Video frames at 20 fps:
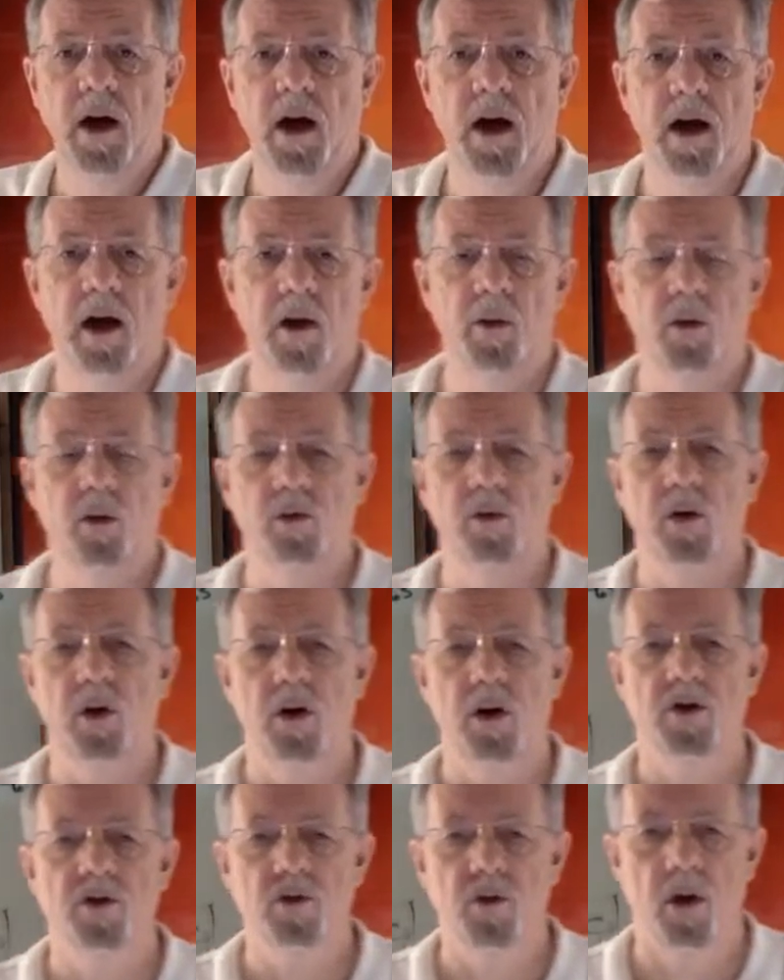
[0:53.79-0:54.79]
Uh, with
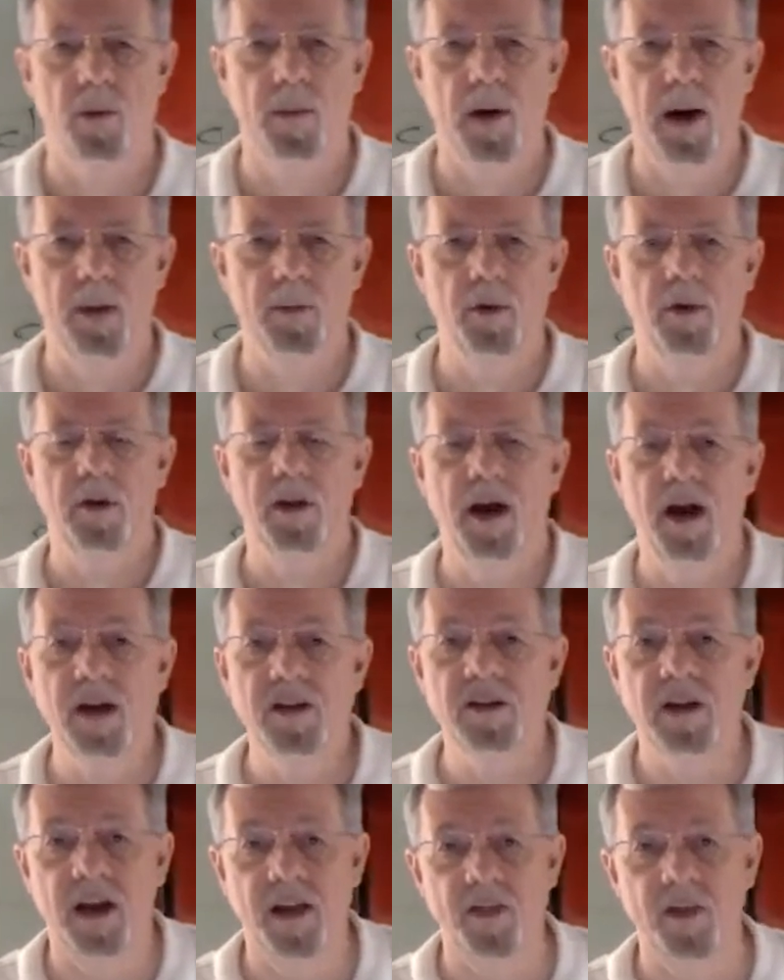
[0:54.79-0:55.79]
regards to our Bible
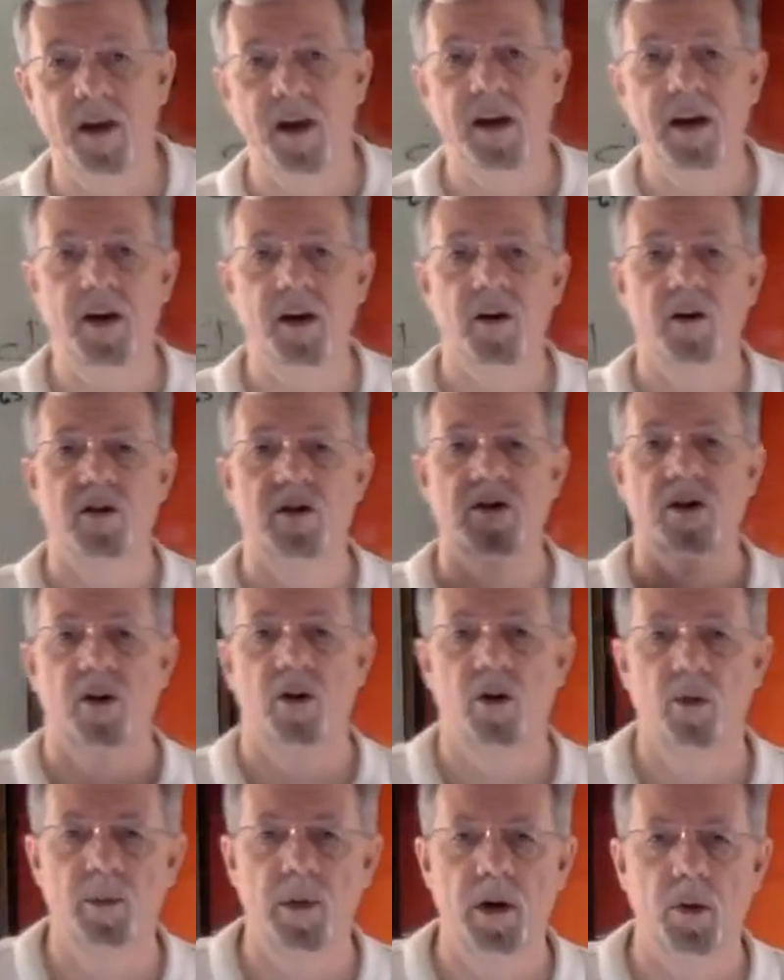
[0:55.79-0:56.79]
class. And then here in just a
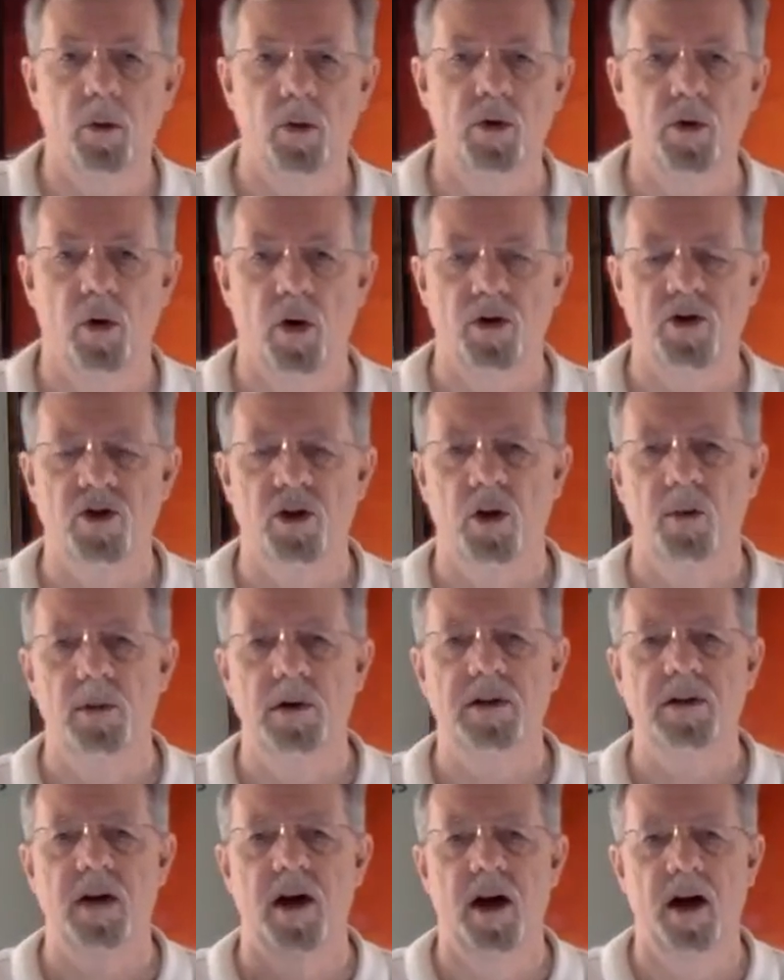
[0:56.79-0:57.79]
little bit, we'll do our
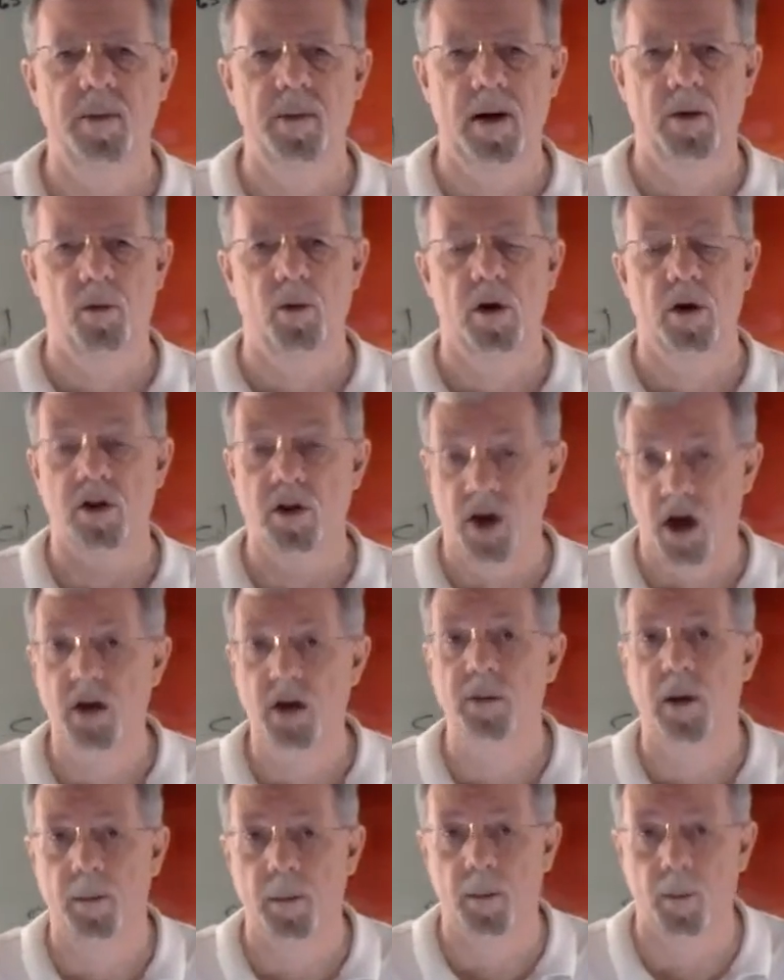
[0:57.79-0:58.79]
sermon time, and we're going to
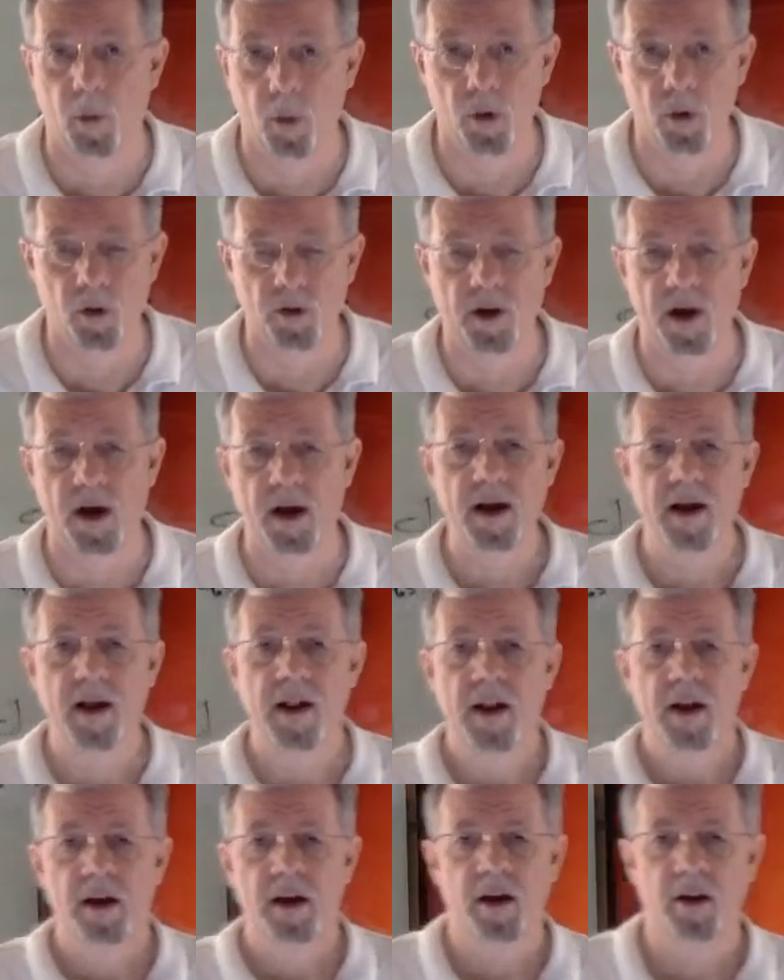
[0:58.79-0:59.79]
talk about Memorial Day
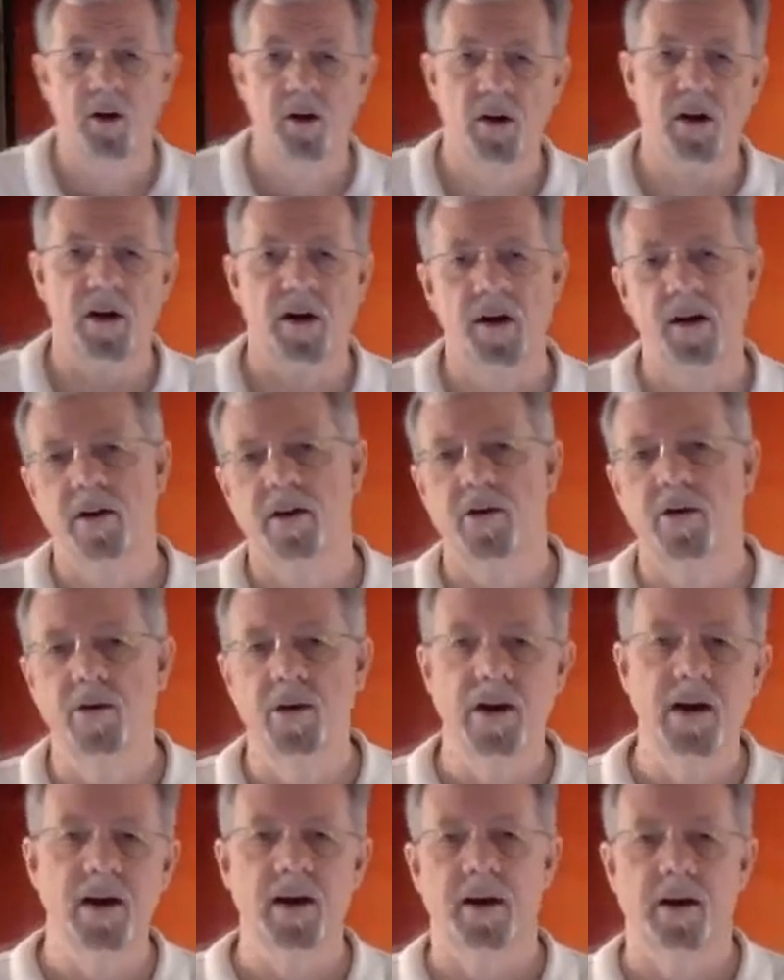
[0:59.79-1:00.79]
going to look at a
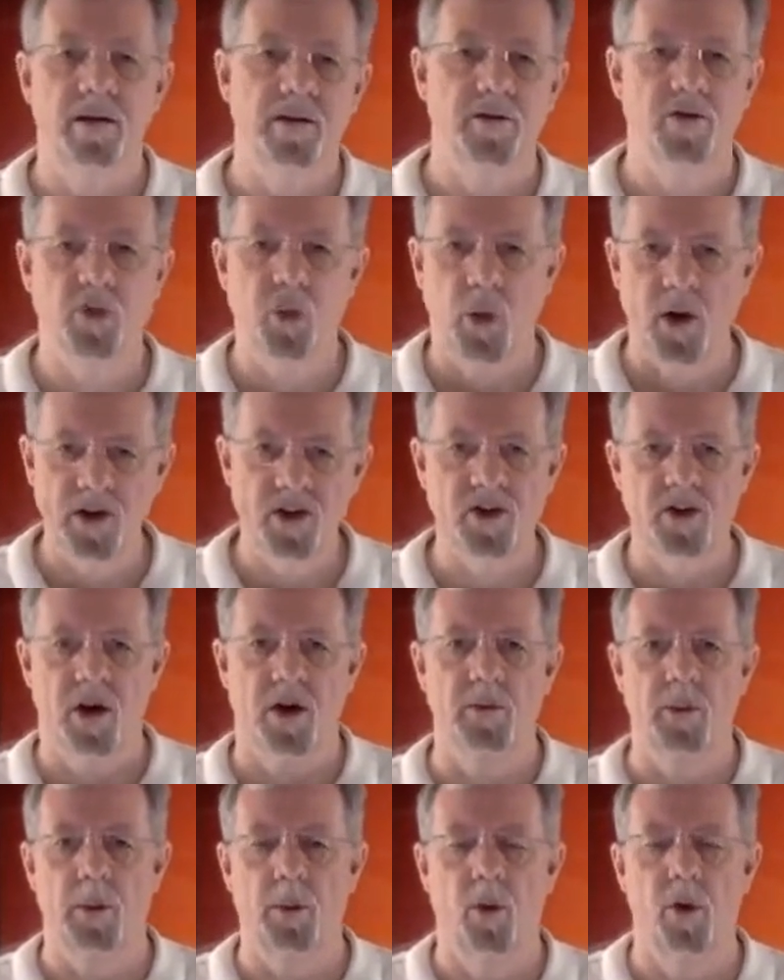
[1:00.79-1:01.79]
unique twist
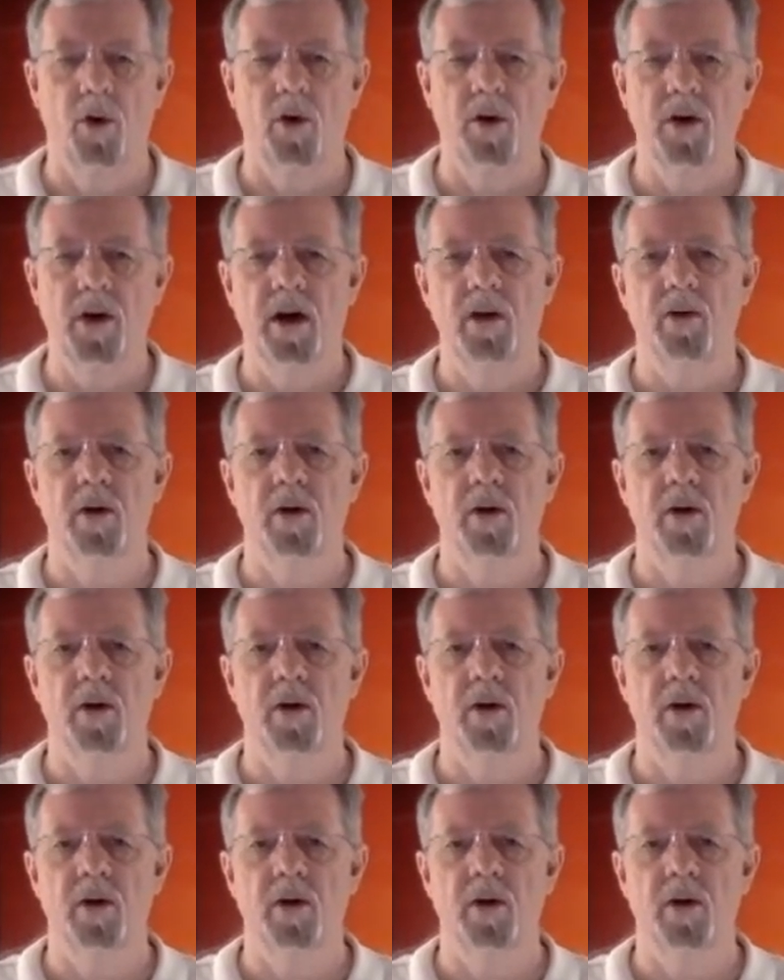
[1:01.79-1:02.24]
on Memorial Day.